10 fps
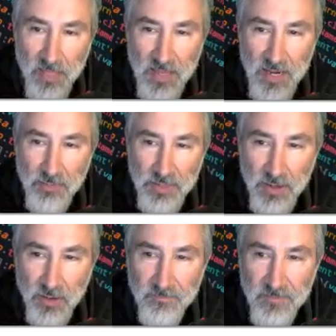There we
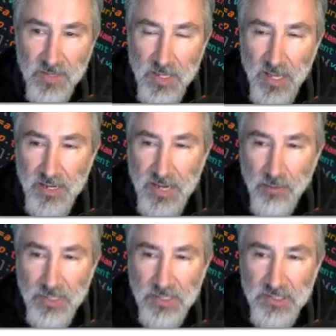go. And now
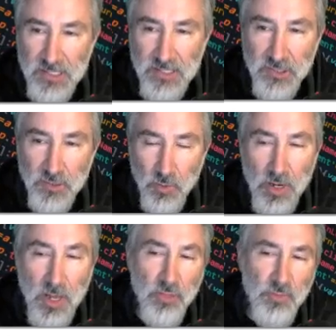we can see the
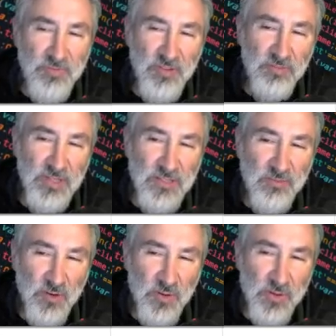score. 350 is
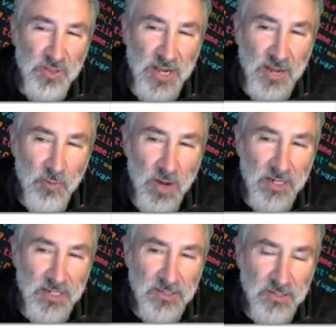further than I
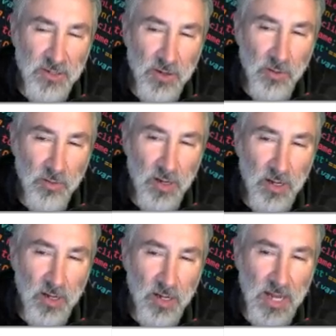wanted it to go.
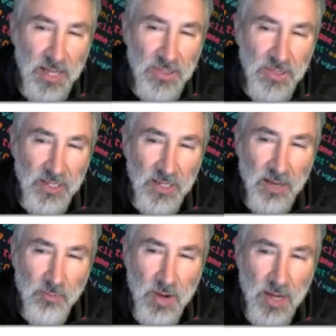I think
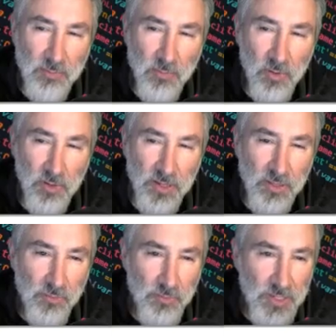I want more like
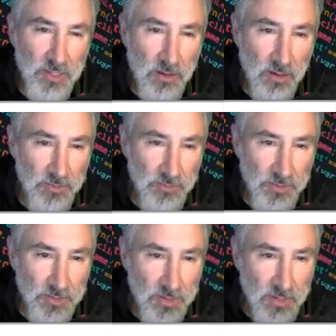
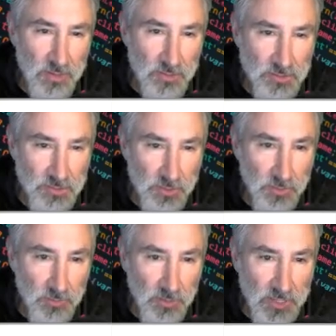300.
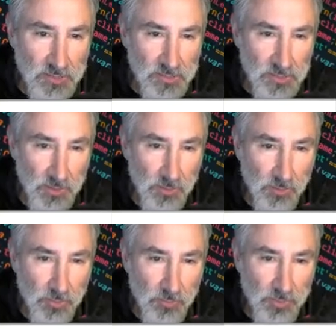So let's go
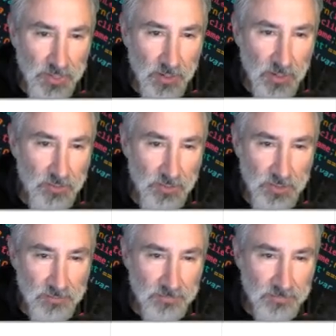300.